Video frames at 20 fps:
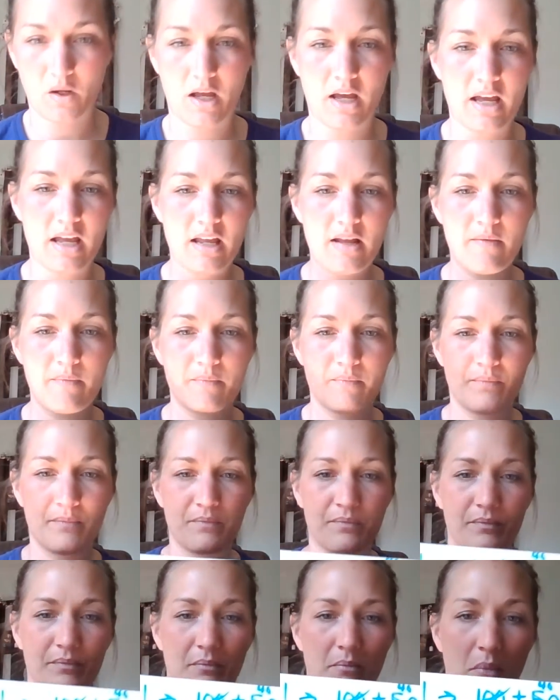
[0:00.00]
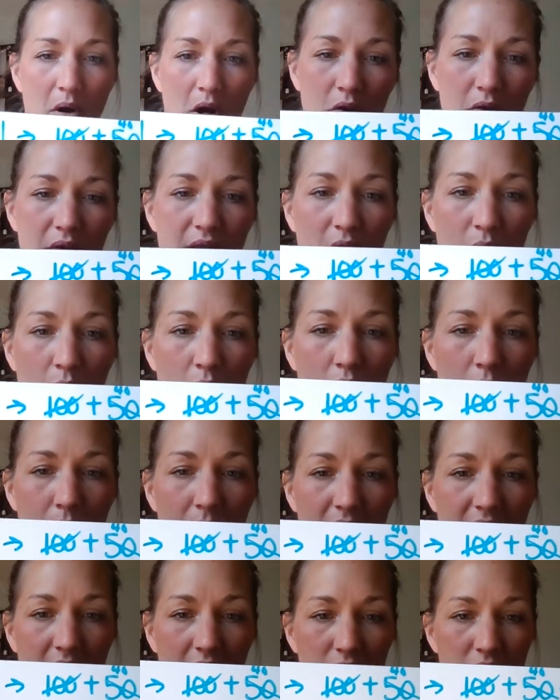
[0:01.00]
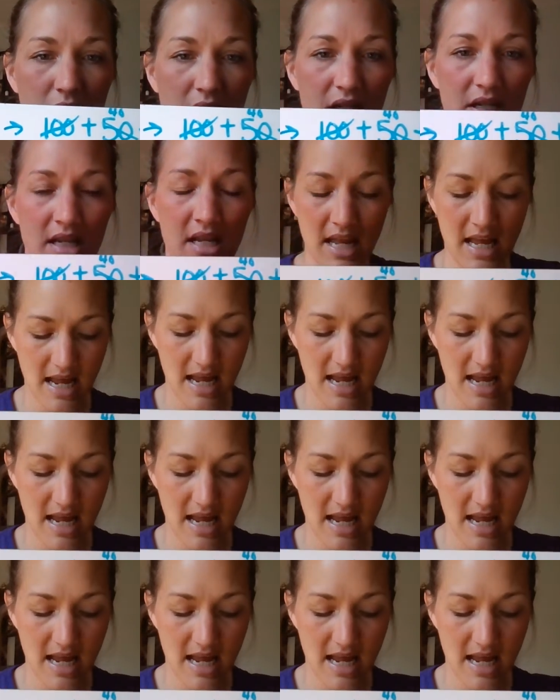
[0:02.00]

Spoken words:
Okay, borrow the whole 100,